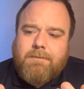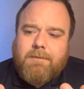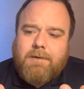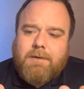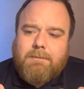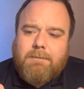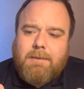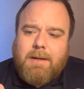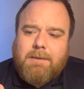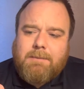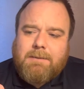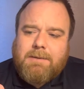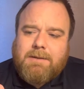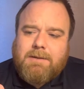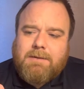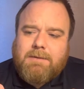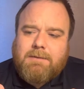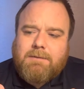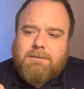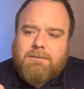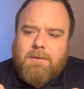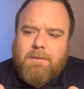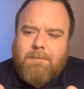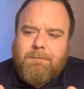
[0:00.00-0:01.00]
Maybe,
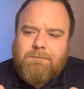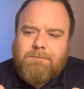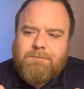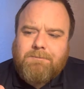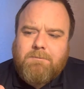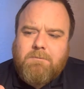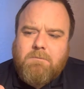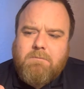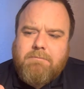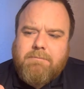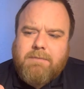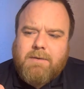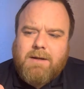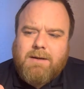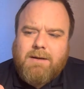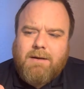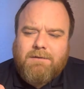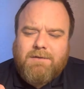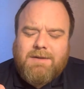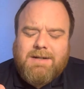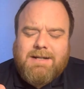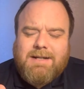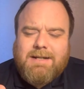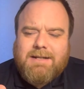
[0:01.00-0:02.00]
I
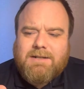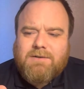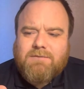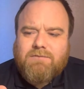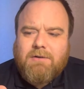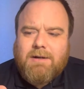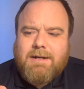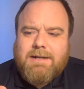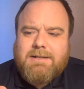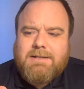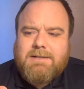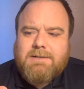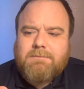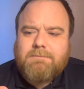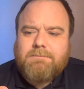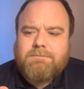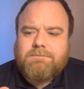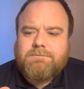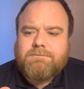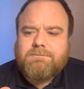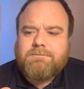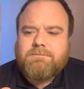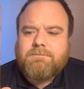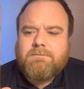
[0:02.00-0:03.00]
think it is raisin
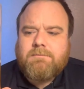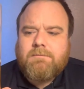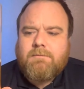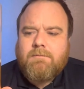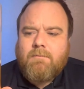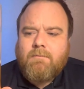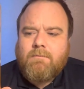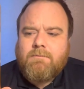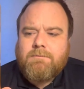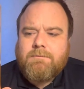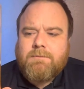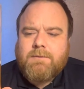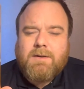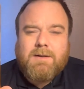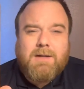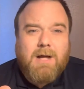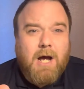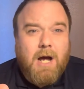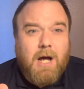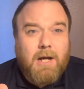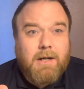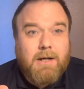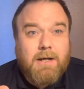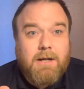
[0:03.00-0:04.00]
and
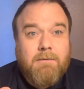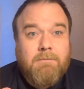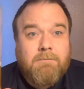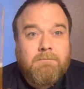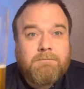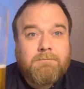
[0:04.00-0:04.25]
honey.